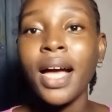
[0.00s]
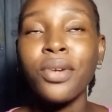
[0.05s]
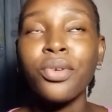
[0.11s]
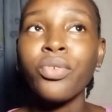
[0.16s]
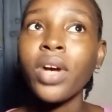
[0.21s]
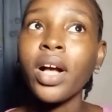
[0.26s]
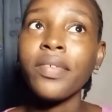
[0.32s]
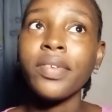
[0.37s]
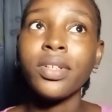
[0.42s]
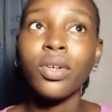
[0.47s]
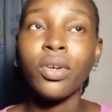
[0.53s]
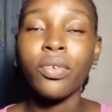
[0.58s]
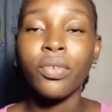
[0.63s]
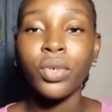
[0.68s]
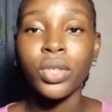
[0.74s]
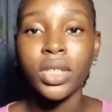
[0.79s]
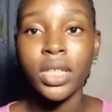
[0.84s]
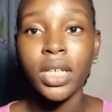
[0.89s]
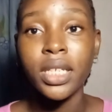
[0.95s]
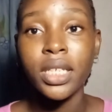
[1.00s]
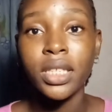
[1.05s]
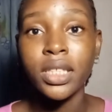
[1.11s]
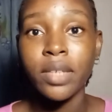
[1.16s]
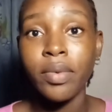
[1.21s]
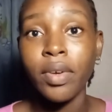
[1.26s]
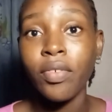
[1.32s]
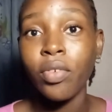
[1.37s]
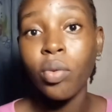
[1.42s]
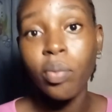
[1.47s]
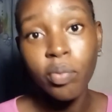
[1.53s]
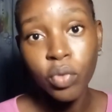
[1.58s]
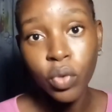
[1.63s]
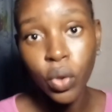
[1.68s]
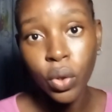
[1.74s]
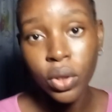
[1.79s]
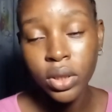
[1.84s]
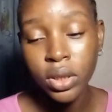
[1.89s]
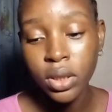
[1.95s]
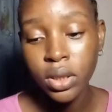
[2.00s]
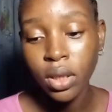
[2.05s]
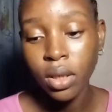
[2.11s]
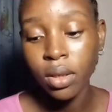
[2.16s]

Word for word: I don't have a lot of content ideas apart from vlogs.